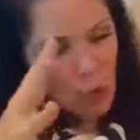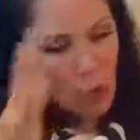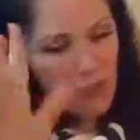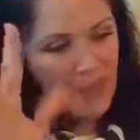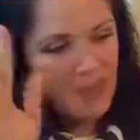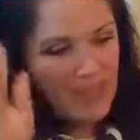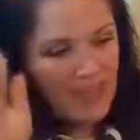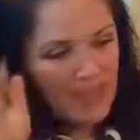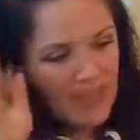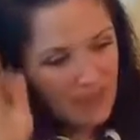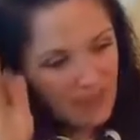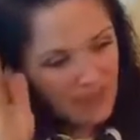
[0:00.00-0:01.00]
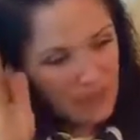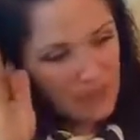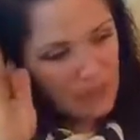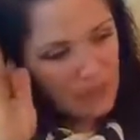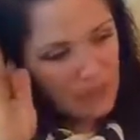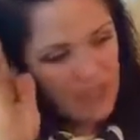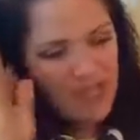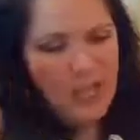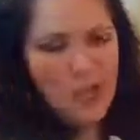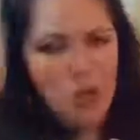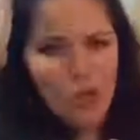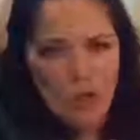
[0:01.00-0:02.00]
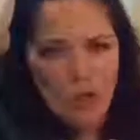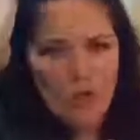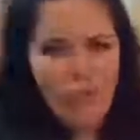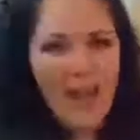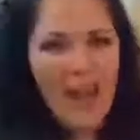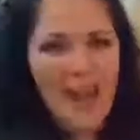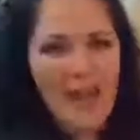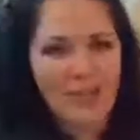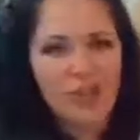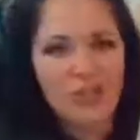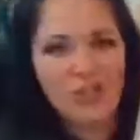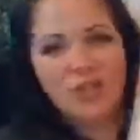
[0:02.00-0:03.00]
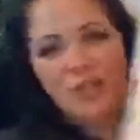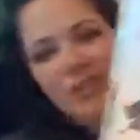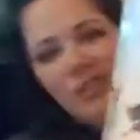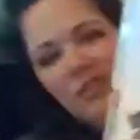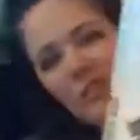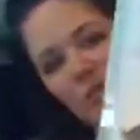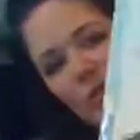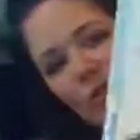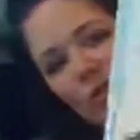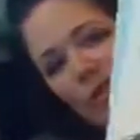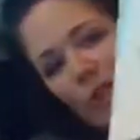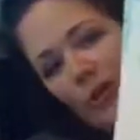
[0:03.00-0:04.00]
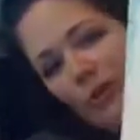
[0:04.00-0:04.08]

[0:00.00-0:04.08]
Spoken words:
with an ear-splitting crash. Oh no.